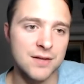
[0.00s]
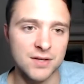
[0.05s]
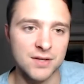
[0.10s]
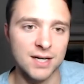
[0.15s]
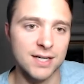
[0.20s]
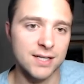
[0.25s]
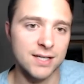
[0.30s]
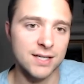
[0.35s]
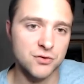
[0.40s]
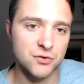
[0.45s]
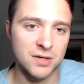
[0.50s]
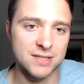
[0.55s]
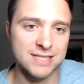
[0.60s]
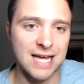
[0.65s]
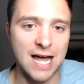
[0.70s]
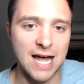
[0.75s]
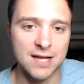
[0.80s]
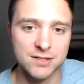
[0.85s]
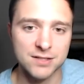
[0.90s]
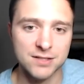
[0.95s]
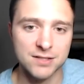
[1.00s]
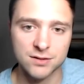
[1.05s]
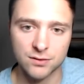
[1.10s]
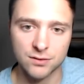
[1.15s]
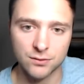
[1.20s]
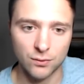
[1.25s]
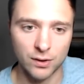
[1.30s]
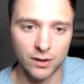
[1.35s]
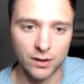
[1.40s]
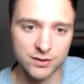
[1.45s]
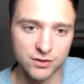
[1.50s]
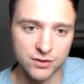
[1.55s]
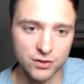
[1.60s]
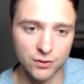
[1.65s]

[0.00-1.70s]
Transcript: that any address has, right?